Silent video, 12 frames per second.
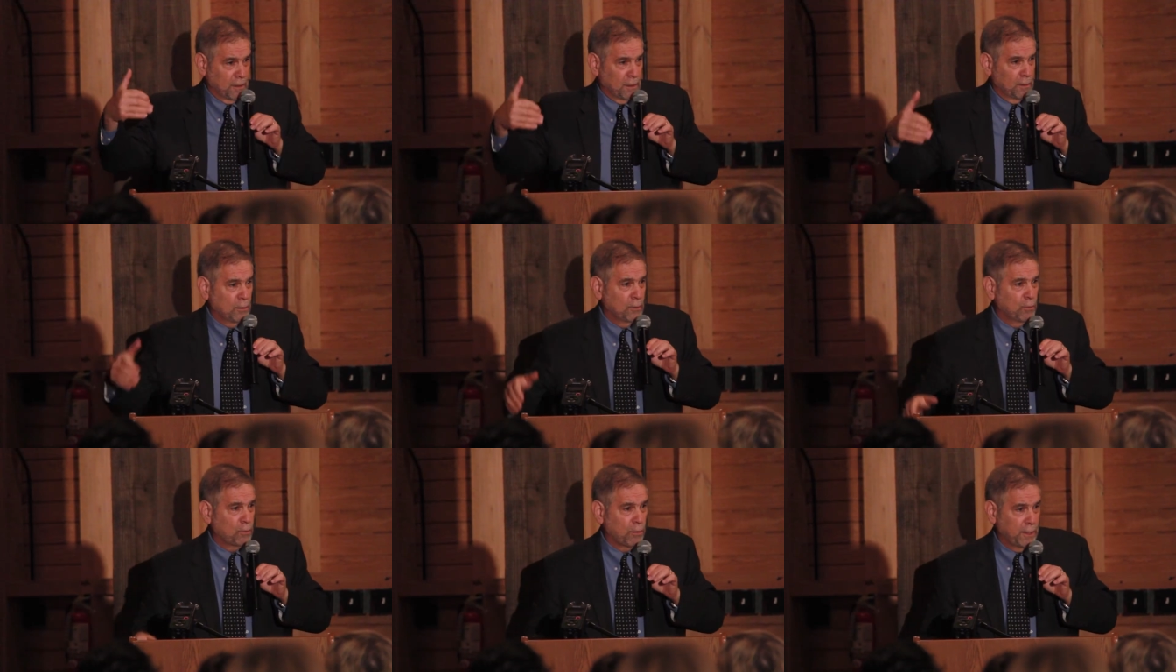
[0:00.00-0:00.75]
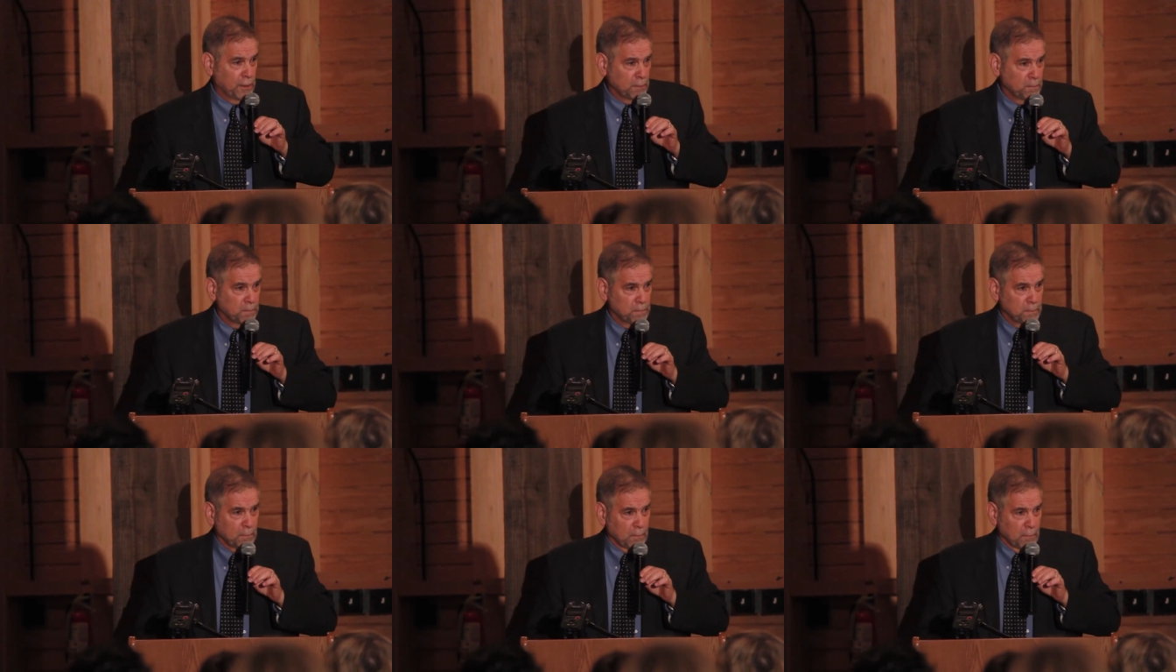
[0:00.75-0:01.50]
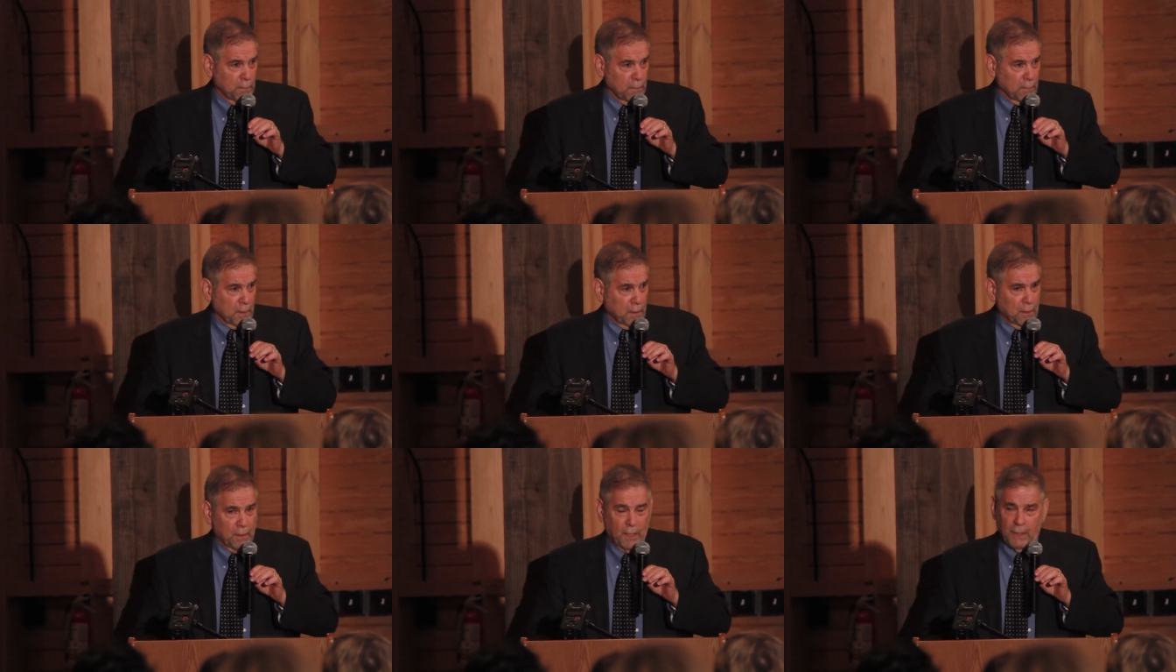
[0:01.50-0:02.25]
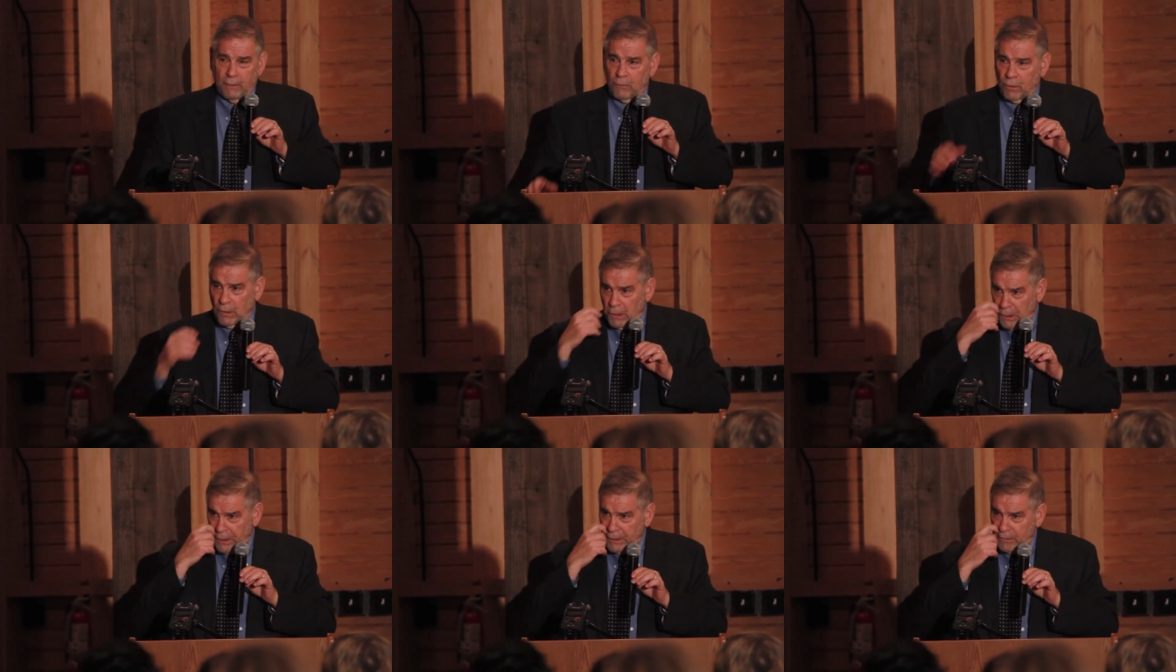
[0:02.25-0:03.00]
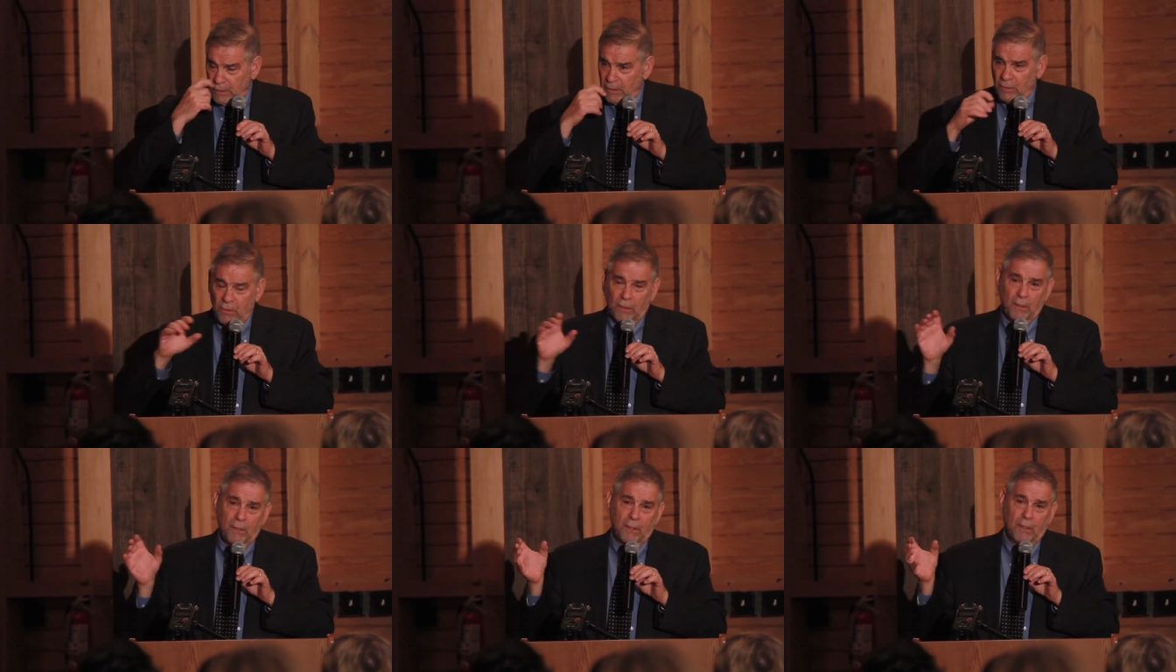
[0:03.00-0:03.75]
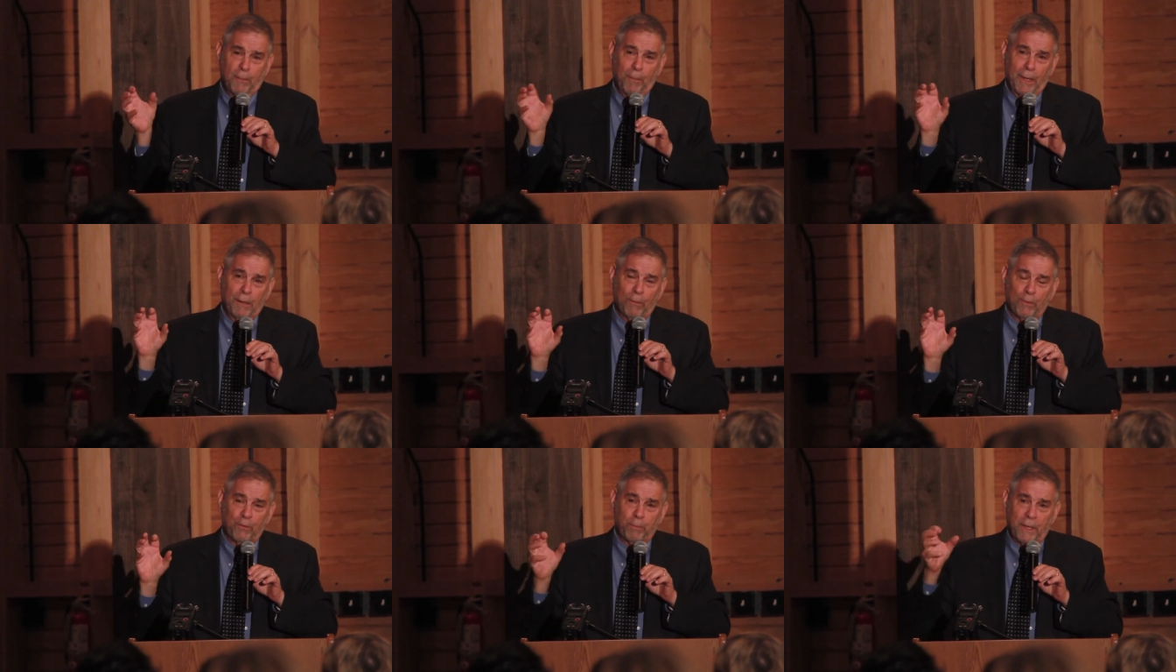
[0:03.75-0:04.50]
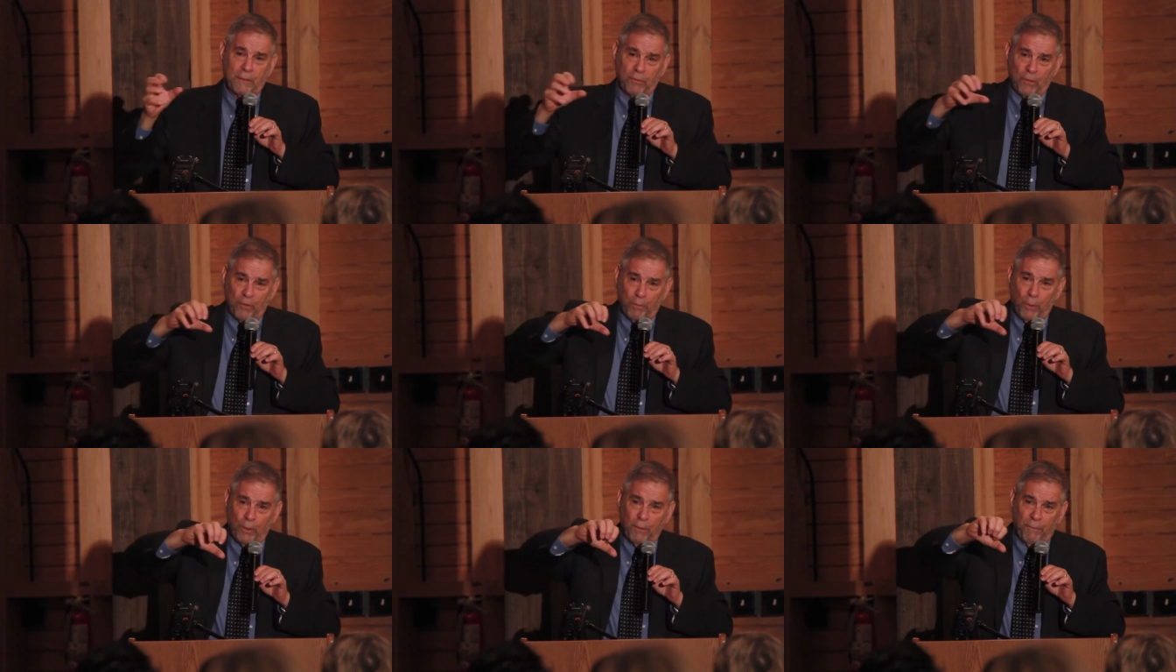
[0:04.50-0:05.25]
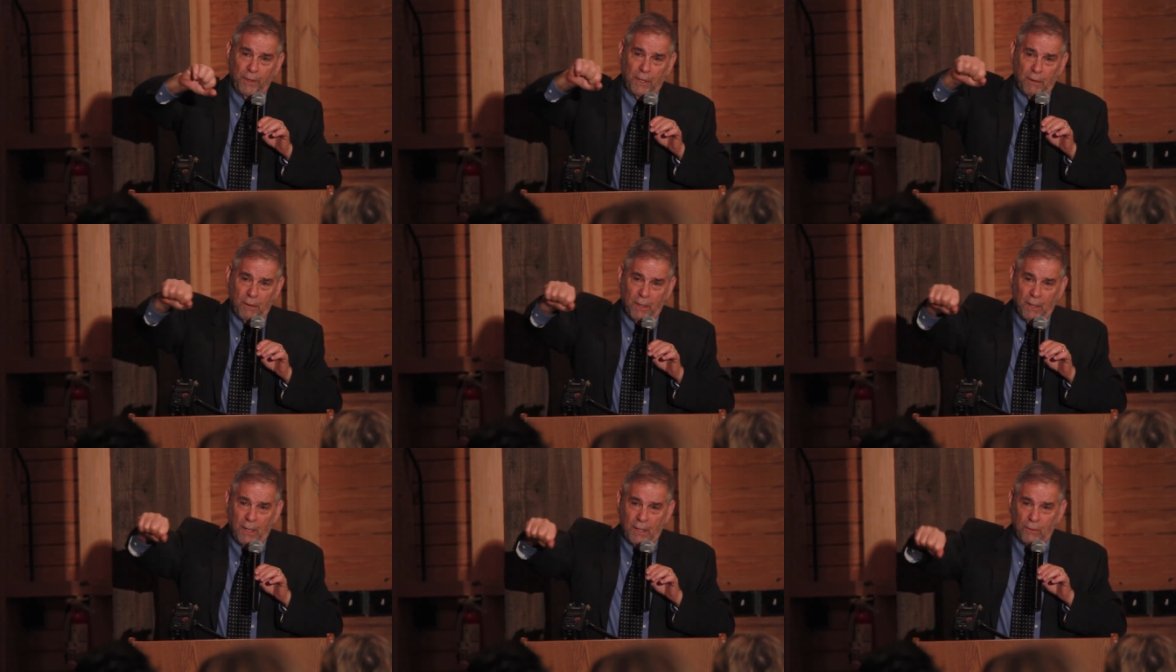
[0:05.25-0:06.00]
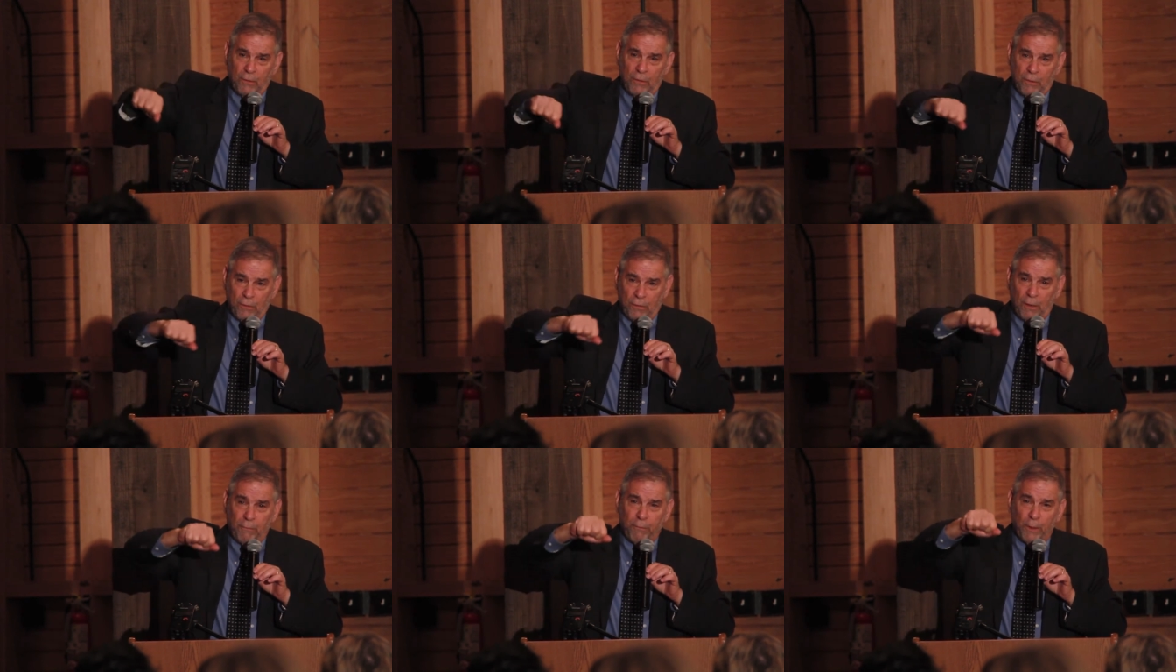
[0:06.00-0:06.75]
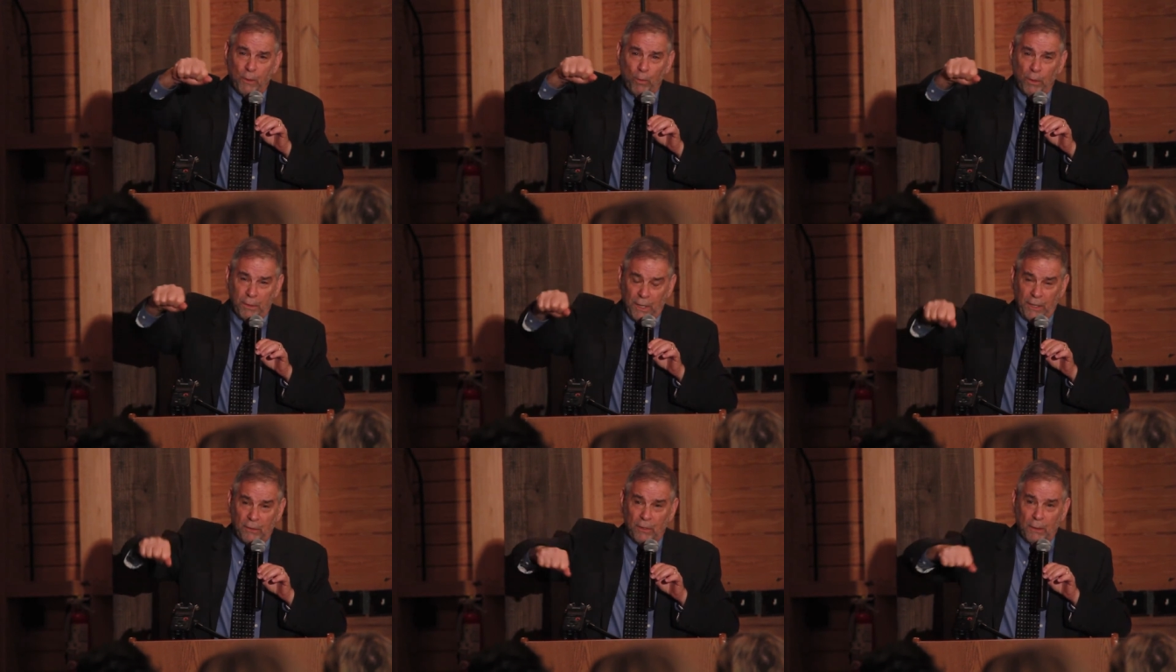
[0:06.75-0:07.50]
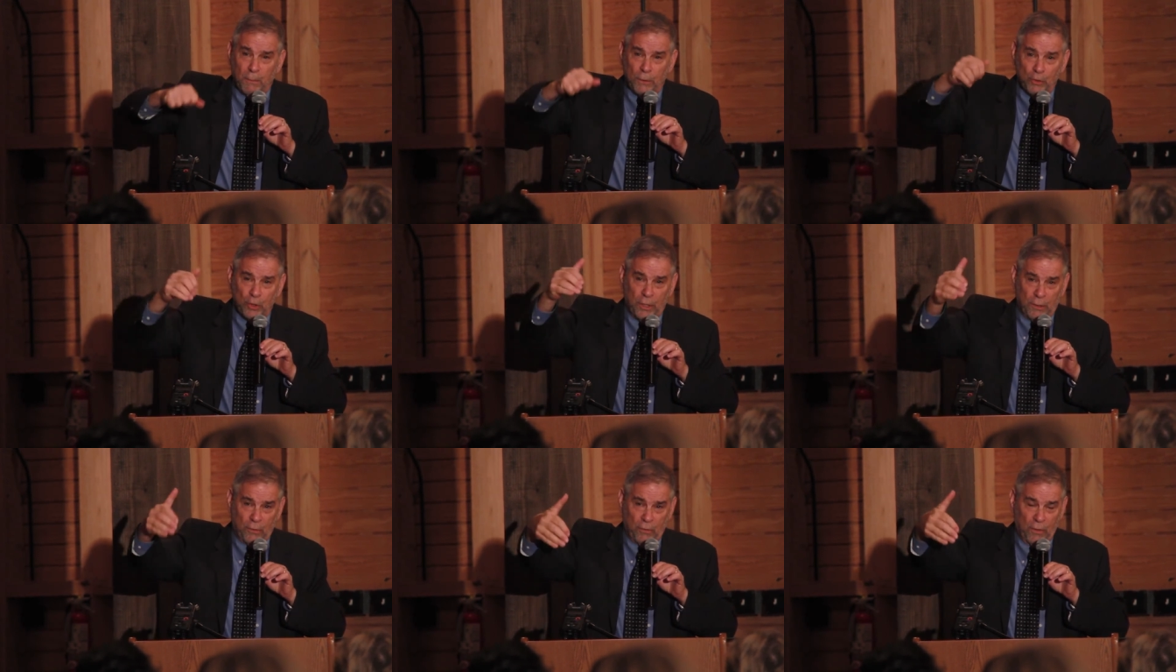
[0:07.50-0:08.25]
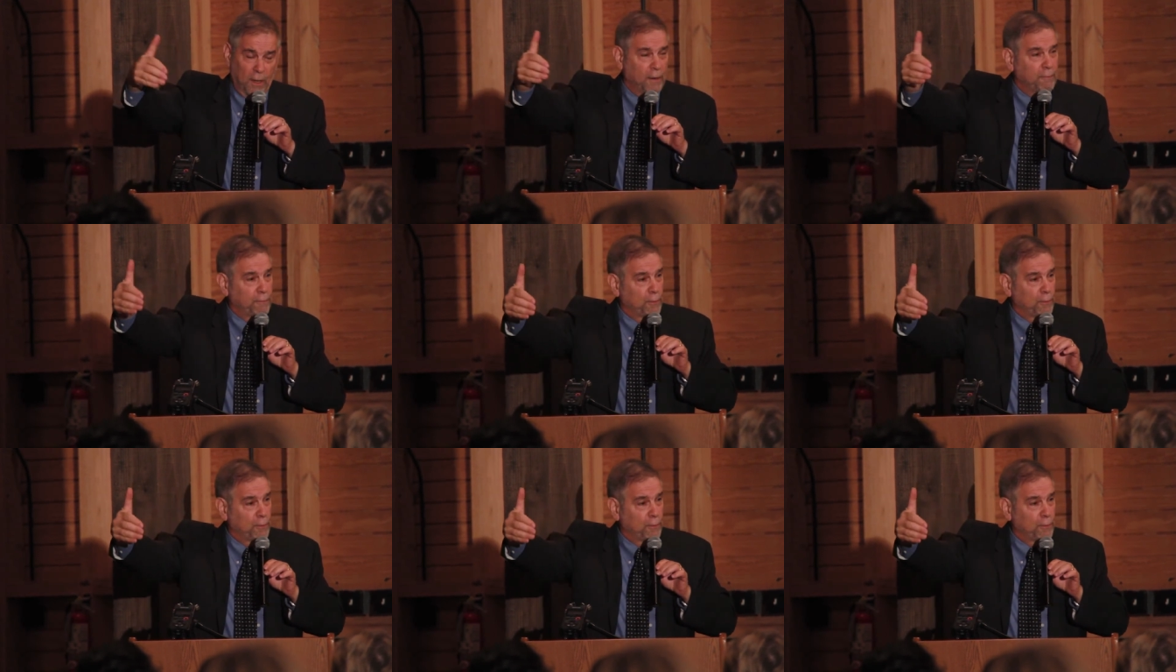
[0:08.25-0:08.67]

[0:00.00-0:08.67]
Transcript: in the Ukraine that linked it, and in many respects, he spoke of the area as suffering with a double genocide.